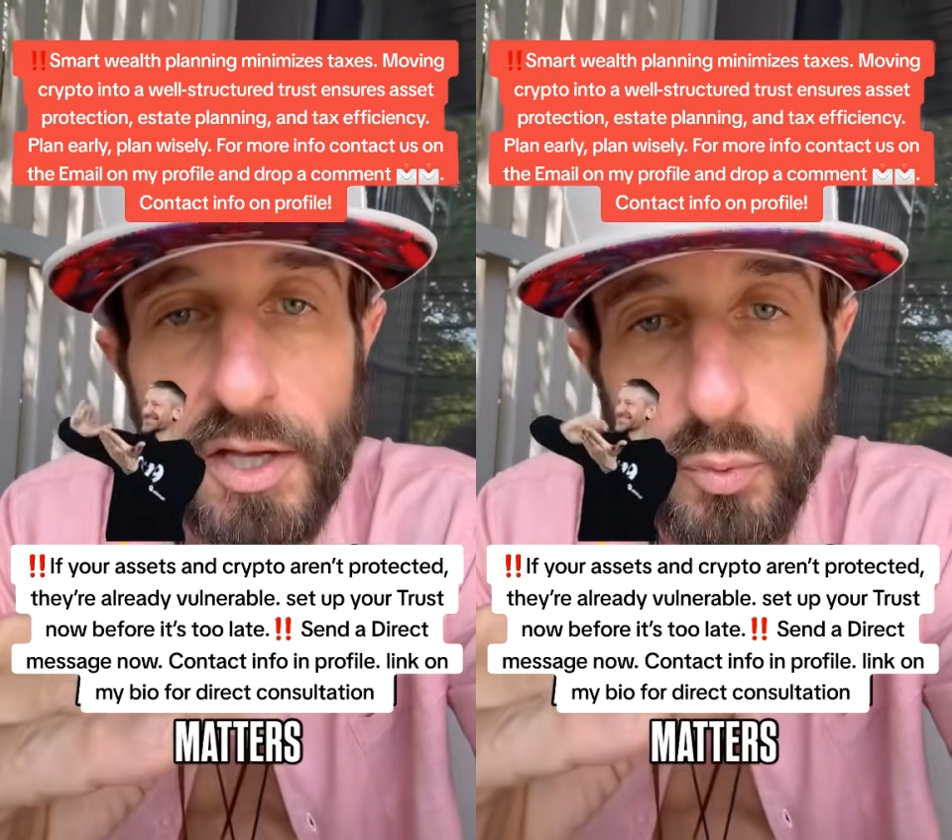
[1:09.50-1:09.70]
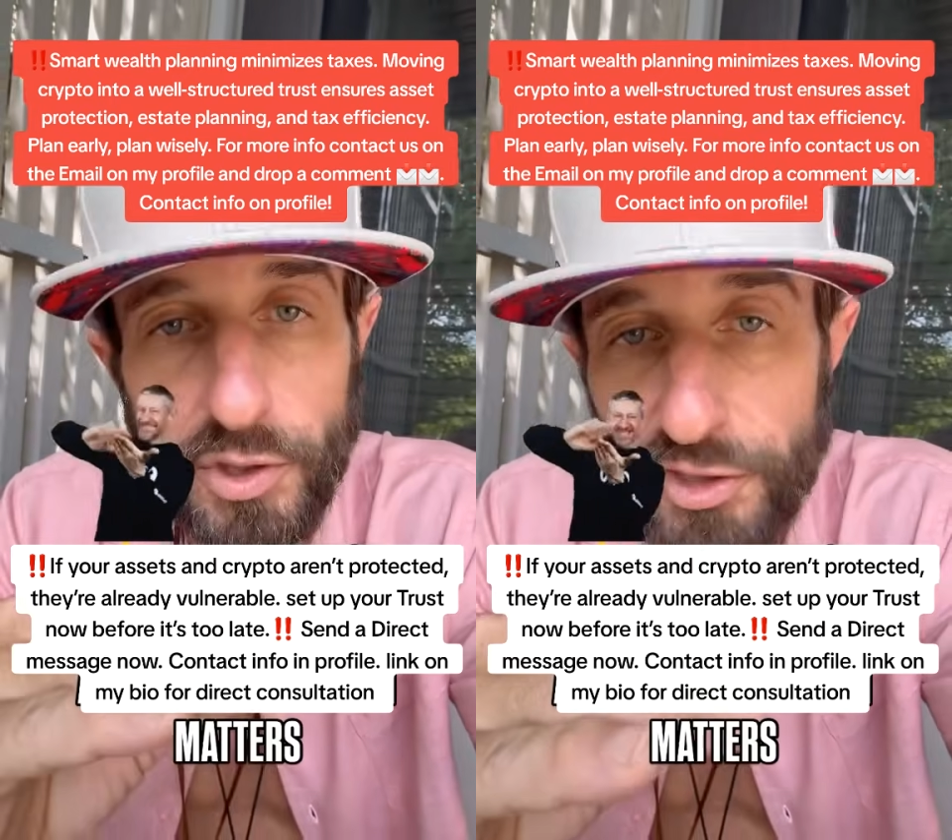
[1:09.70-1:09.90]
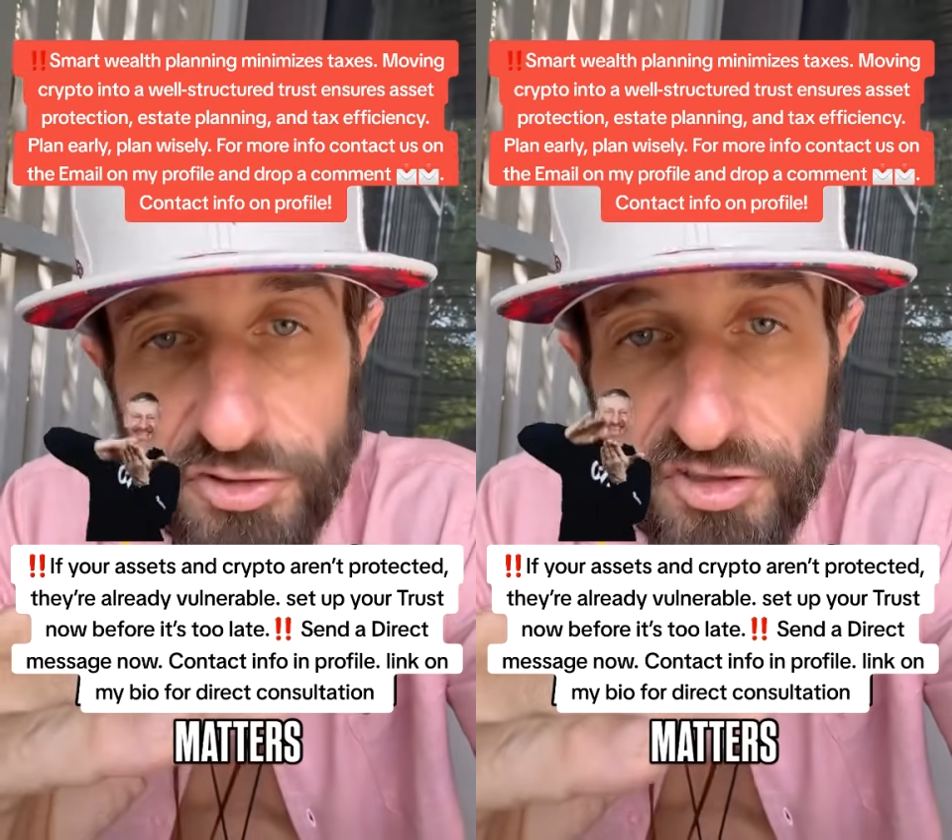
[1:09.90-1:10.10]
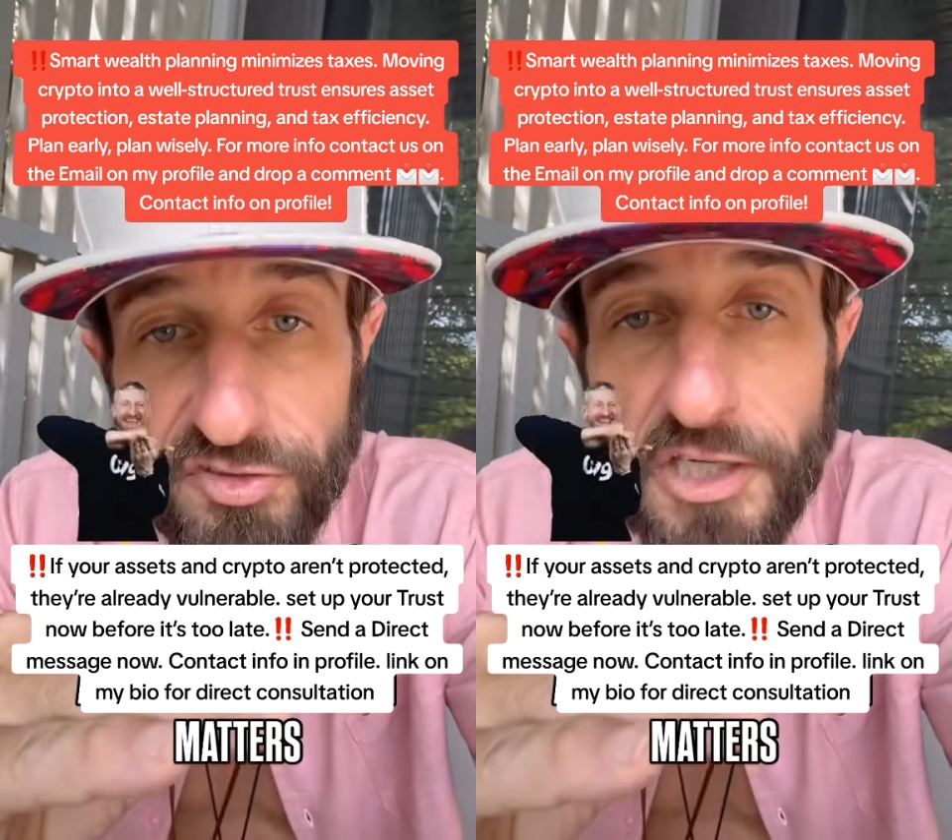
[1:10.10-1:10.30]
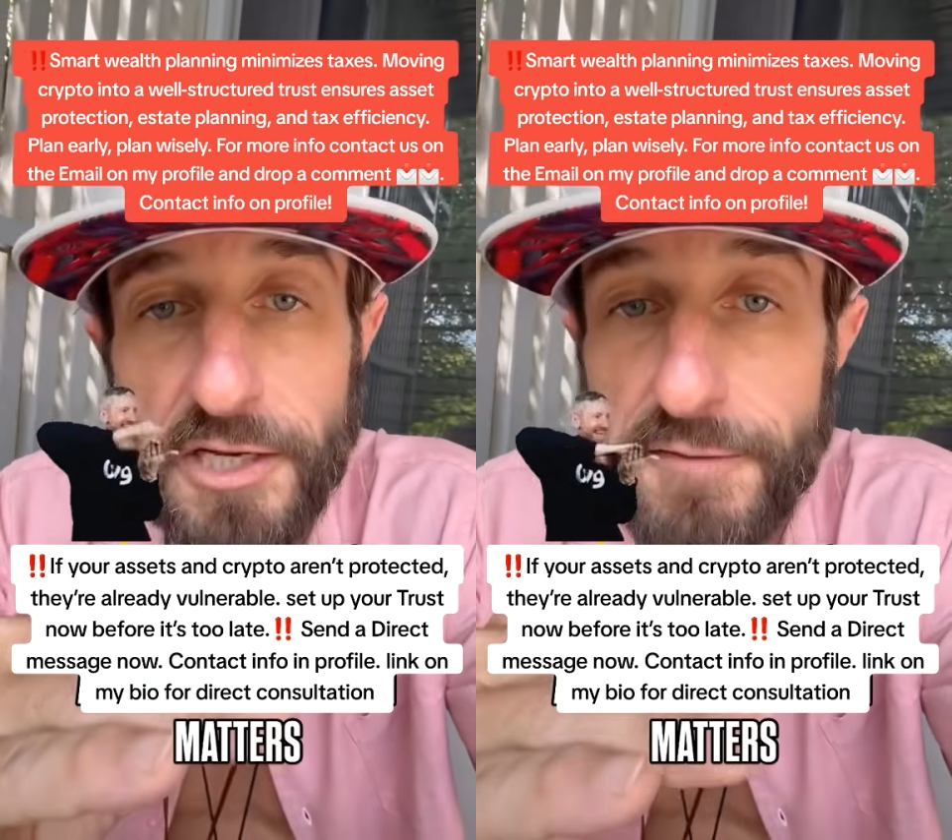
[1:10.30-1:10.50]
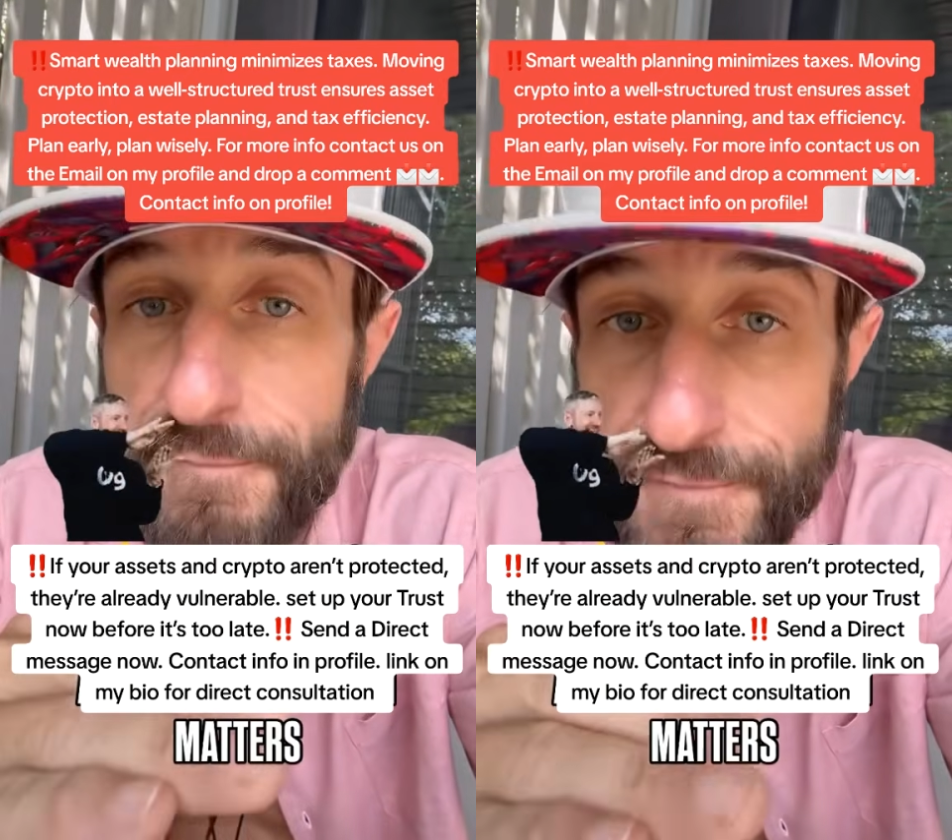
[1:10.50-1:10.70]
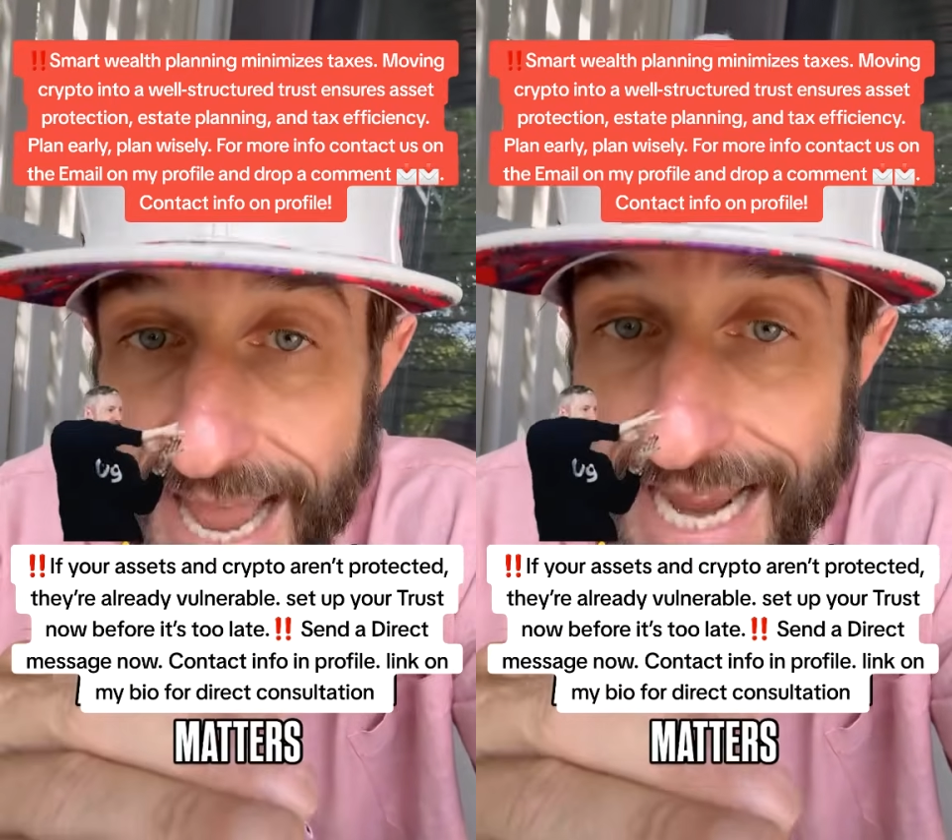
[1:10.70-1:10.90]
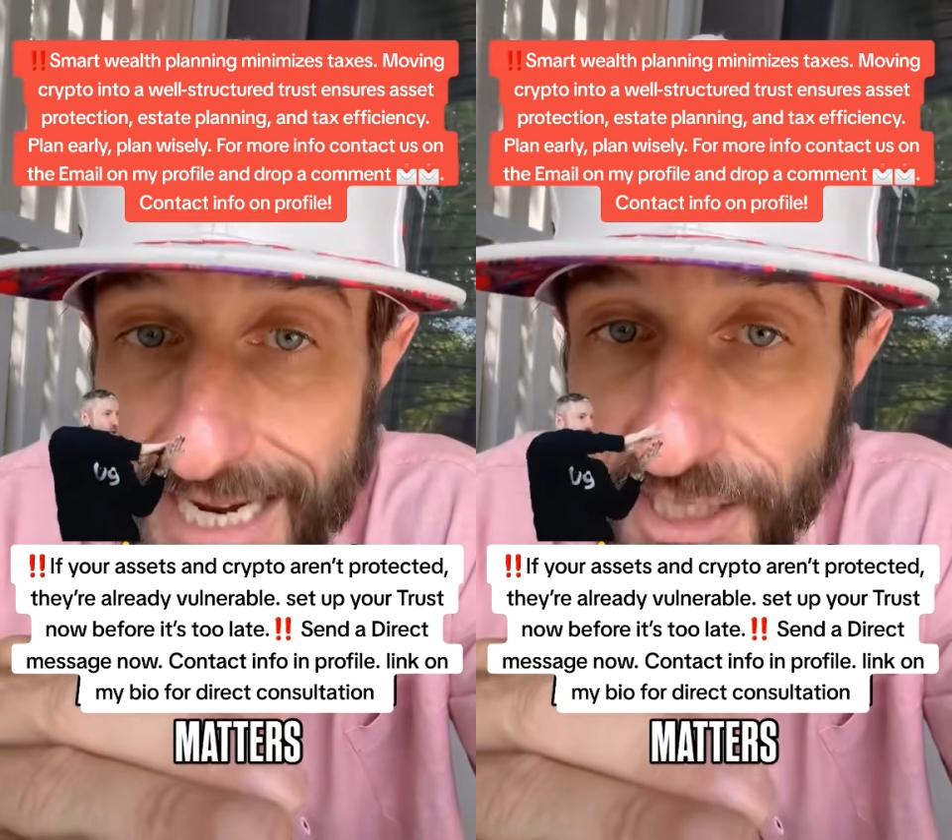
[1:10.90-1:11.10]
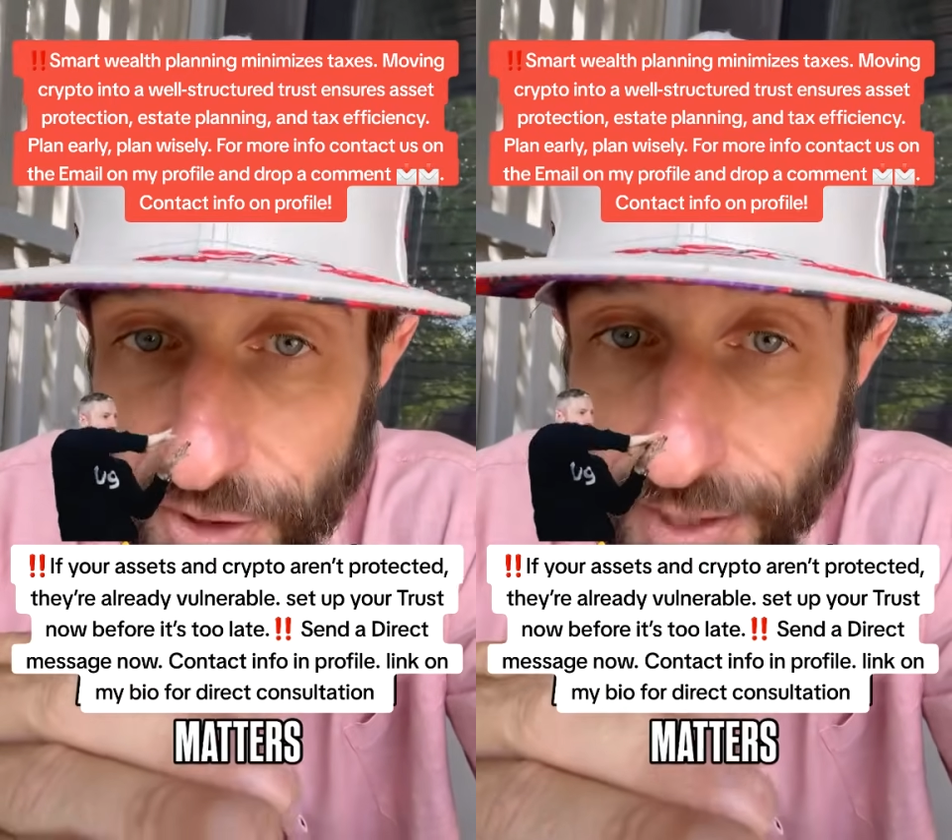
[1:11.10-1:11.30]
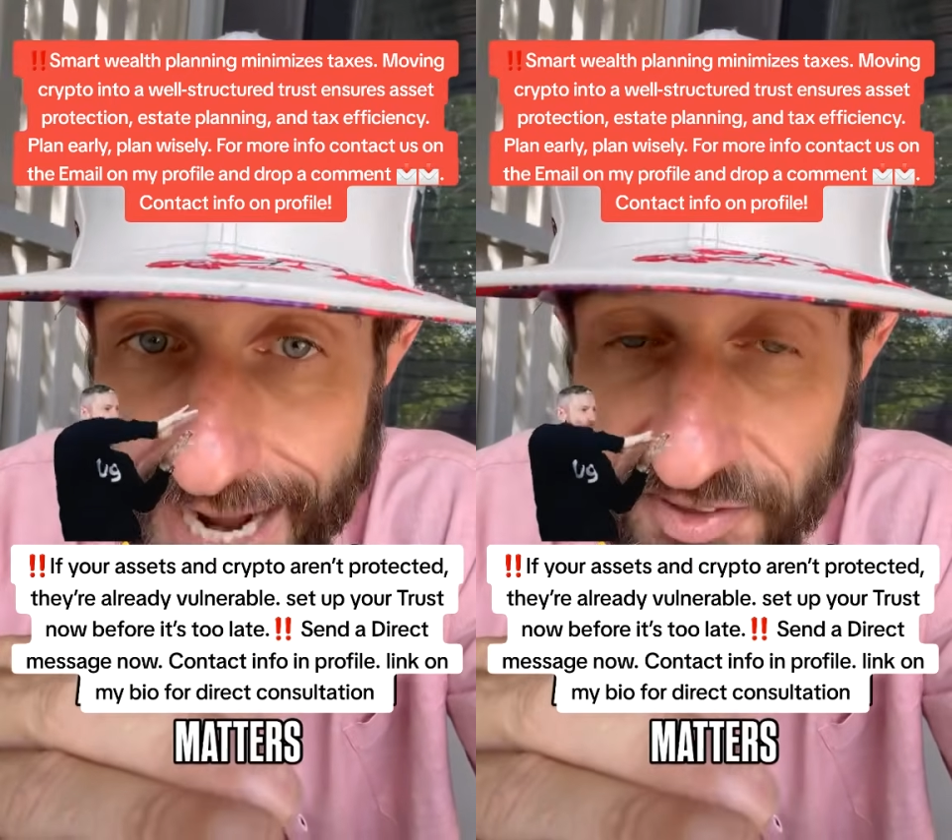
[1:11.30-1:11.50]
where you're just conveying your
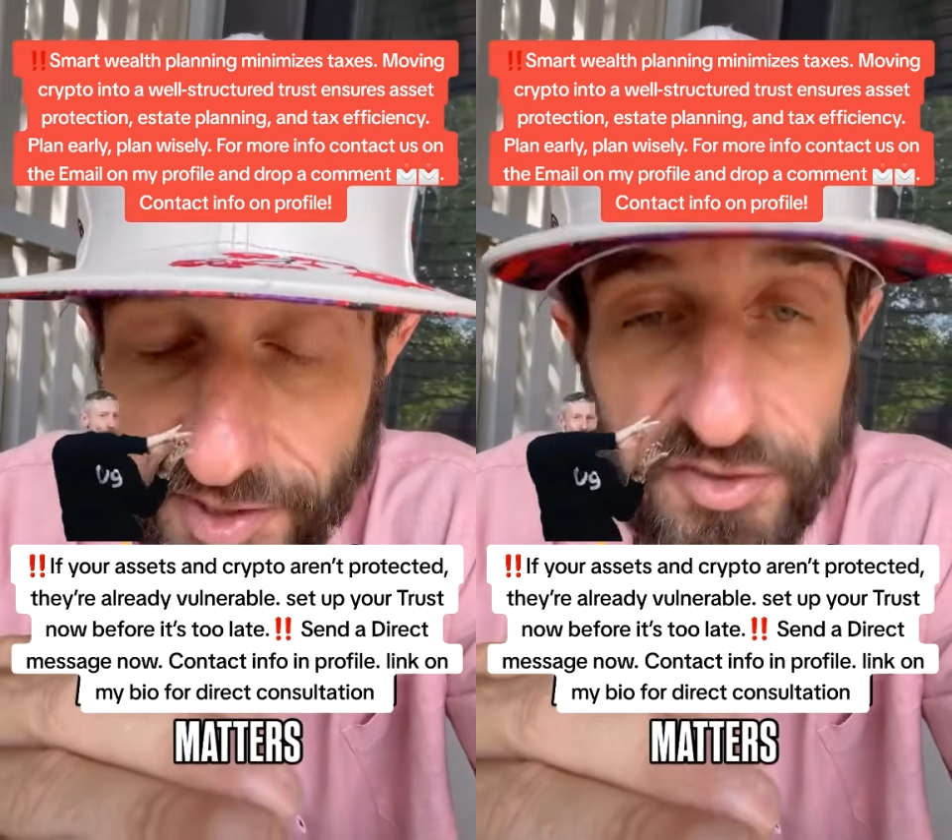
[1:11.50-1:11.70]
assets.